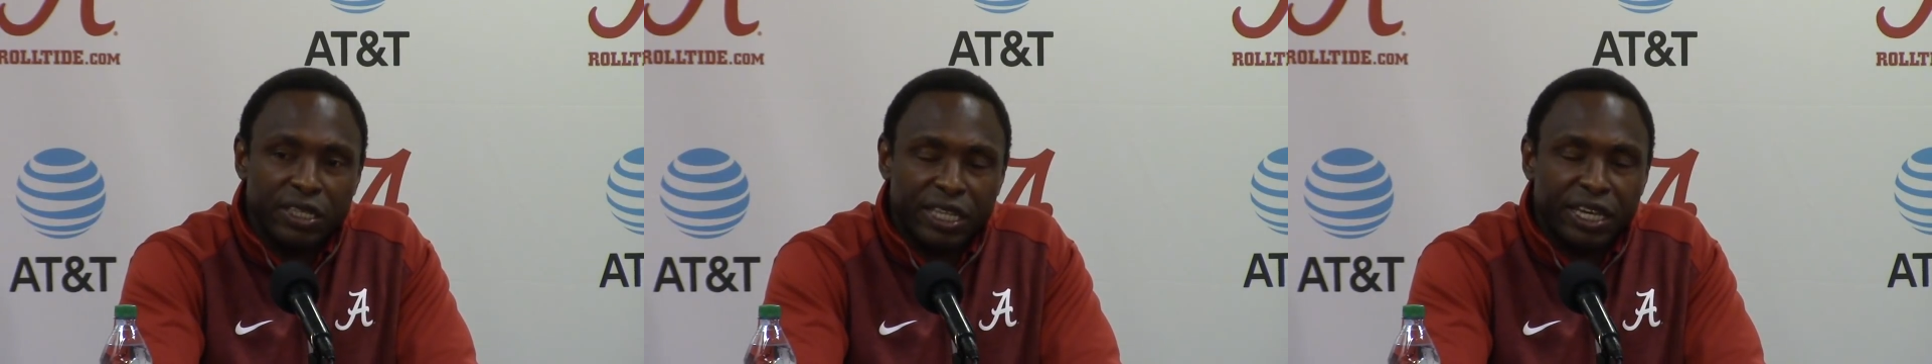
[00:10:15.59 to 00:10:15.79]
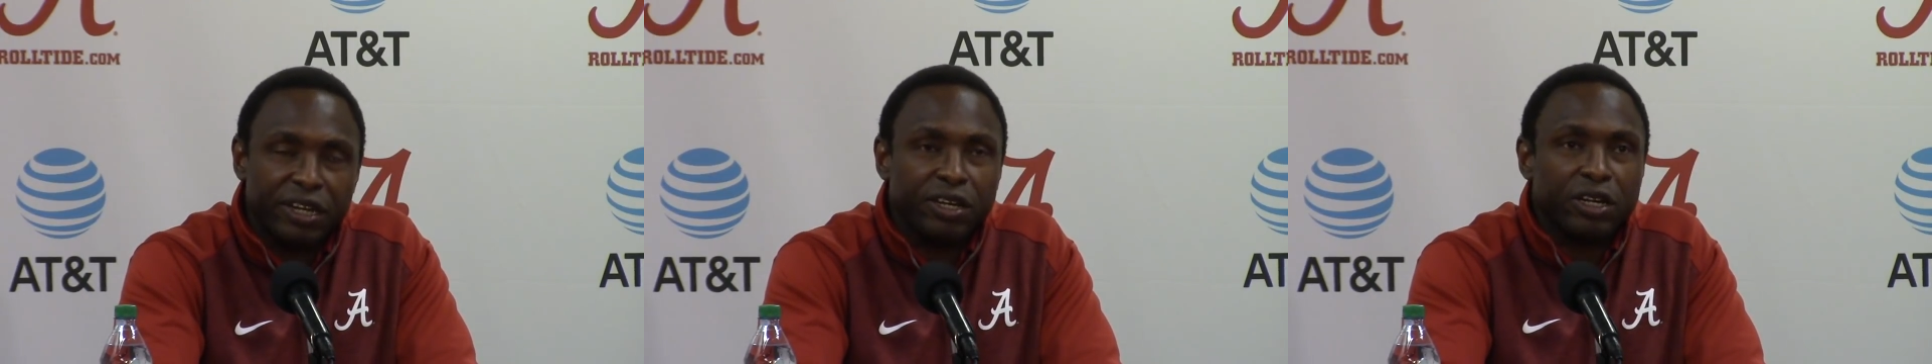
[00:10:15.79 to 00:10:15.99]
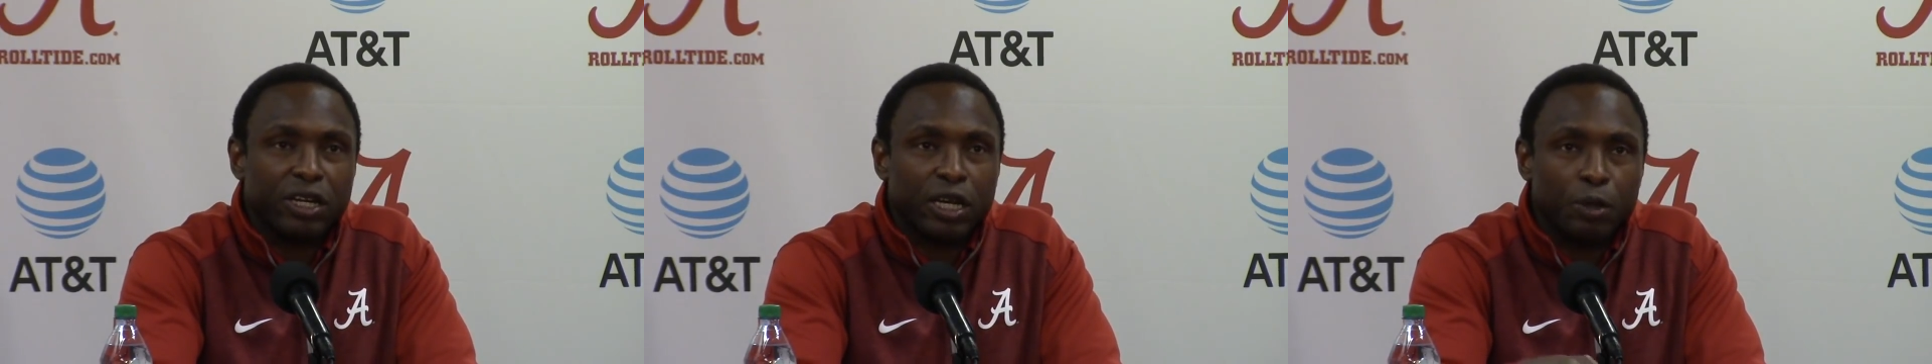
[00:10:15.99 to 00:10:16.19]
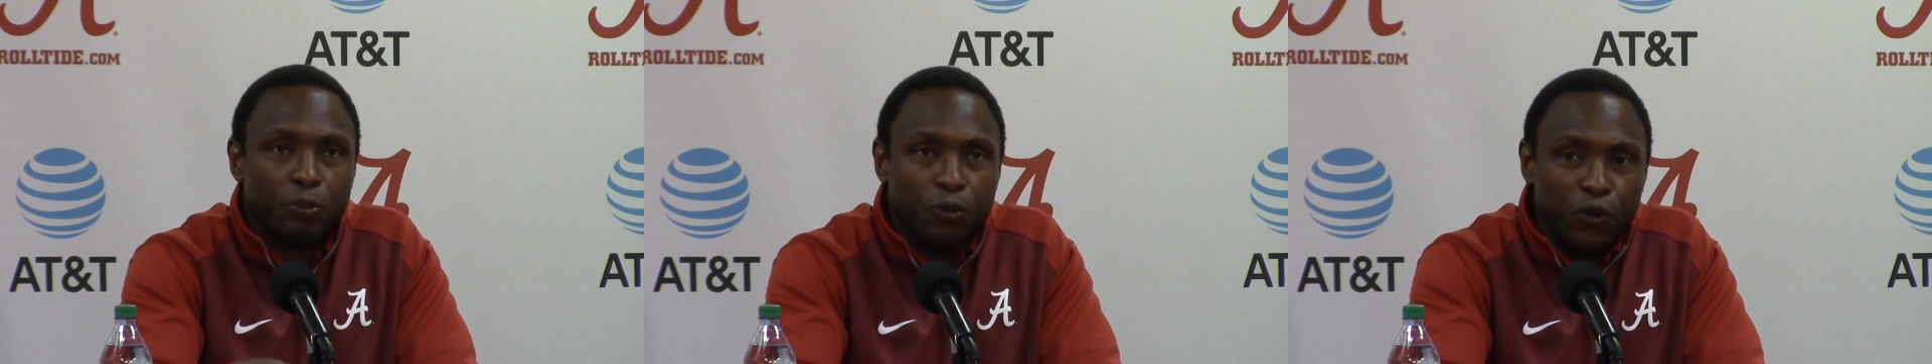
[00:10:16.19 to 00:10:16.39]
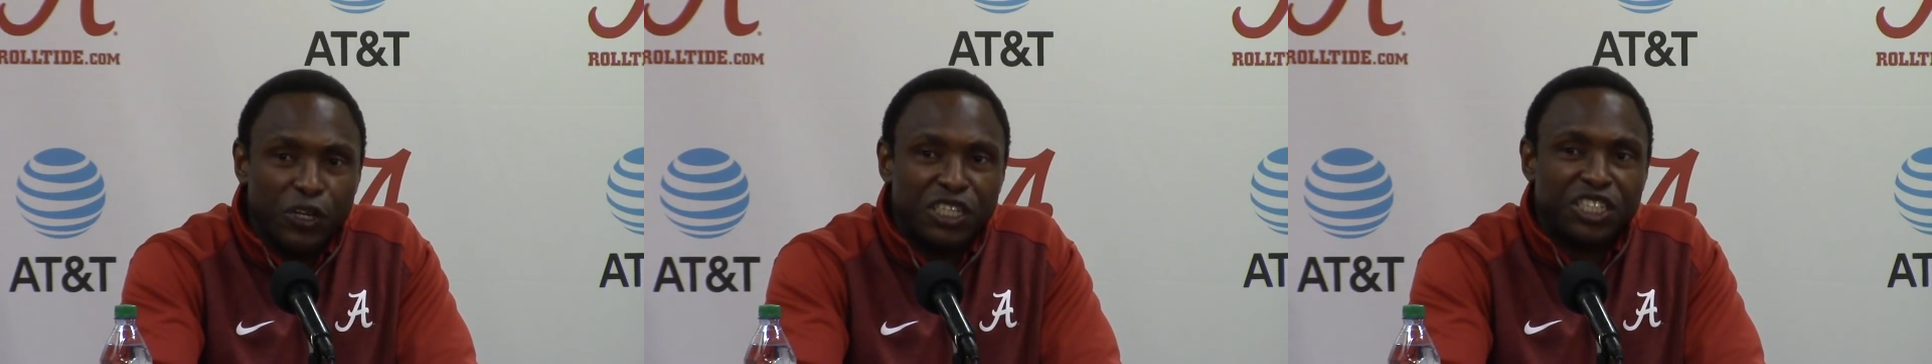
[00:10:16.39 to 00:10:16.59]
they're going to
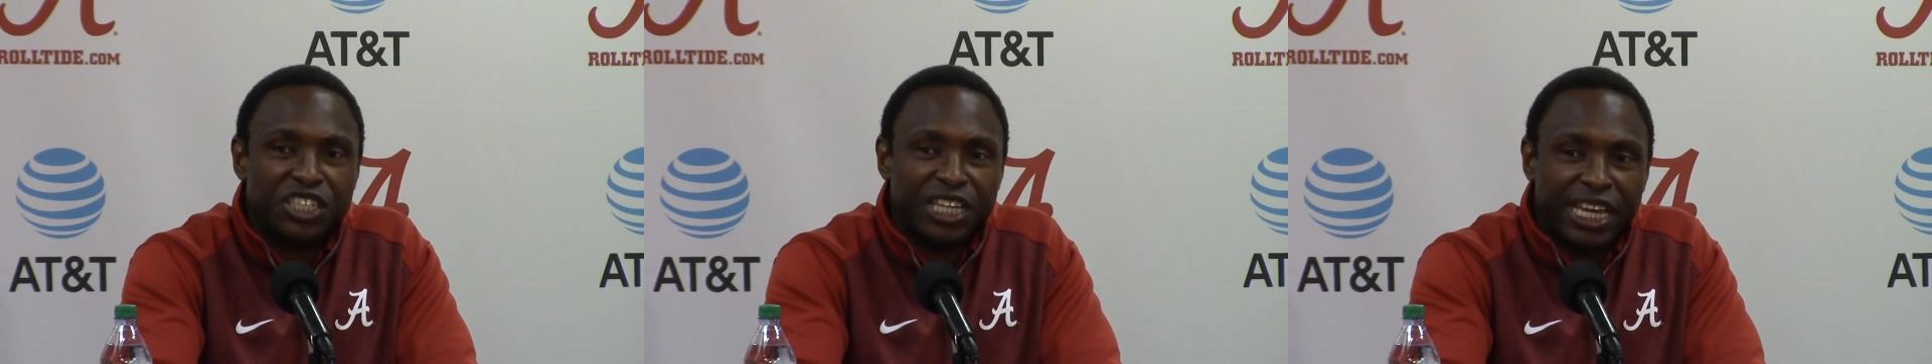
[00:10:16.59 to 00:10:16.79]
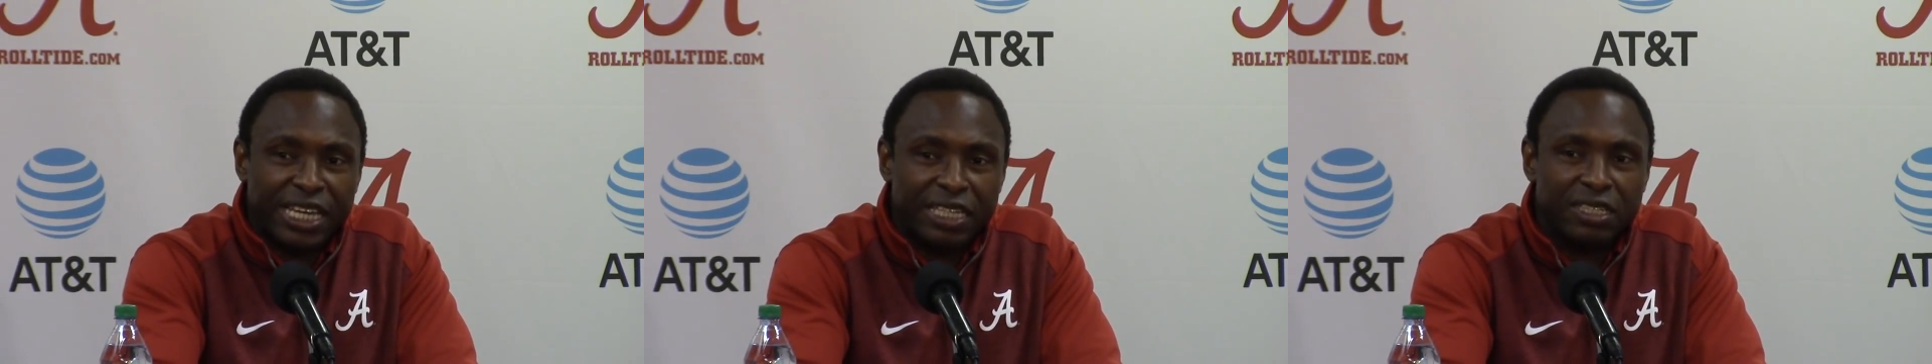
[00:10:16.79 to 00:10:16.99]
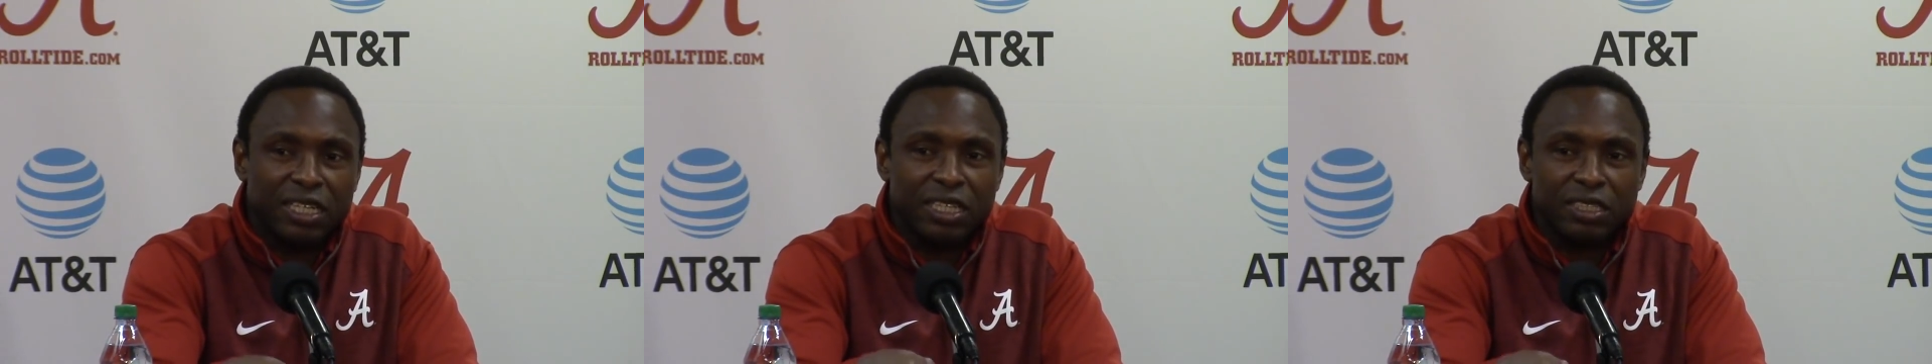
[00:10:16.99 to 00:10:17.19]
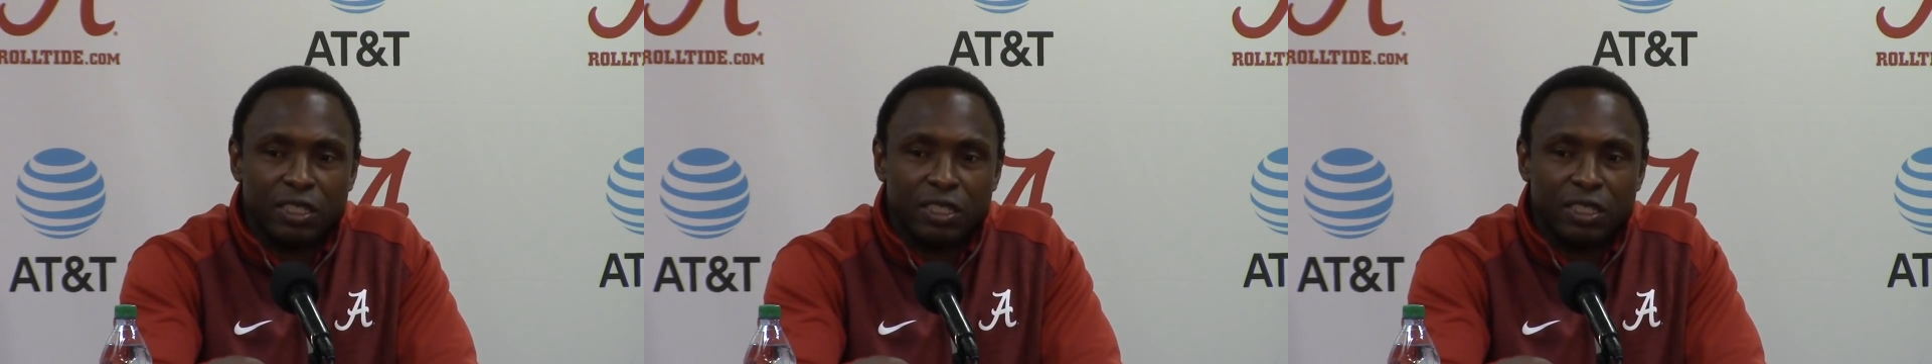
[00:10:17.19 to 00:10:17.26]
appreciate